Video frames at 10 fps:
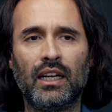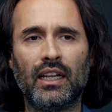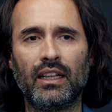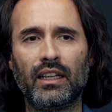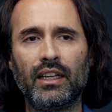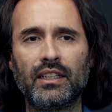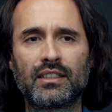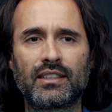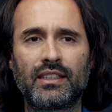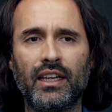at
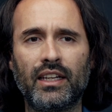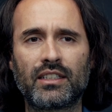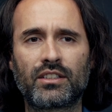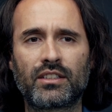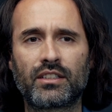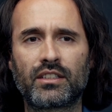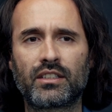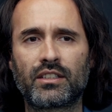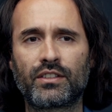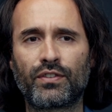least
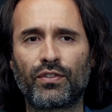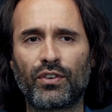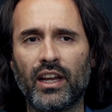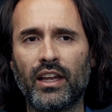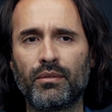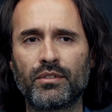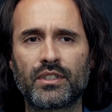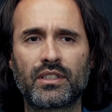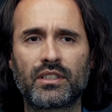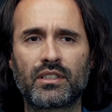six frames
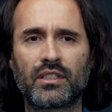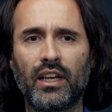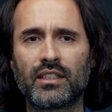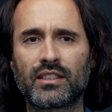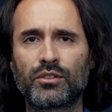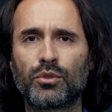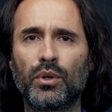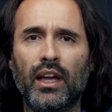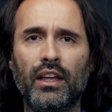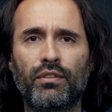six to
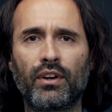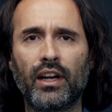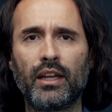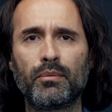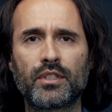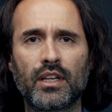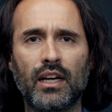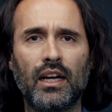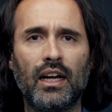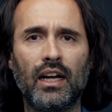eight frames
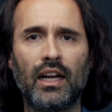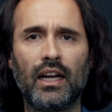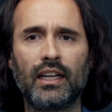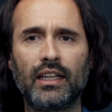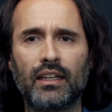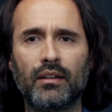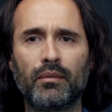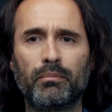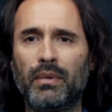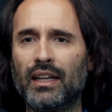
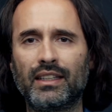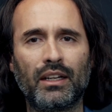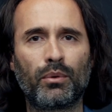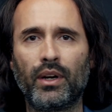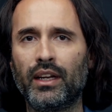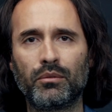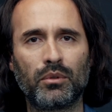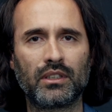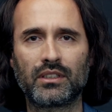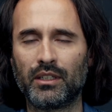and but the rain
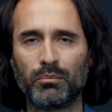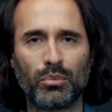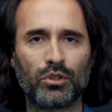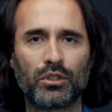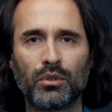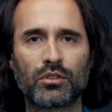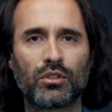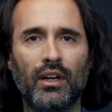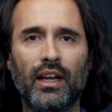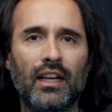was impossible
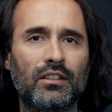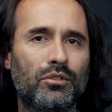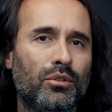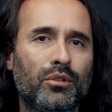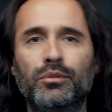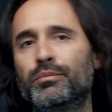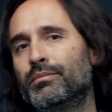so i had to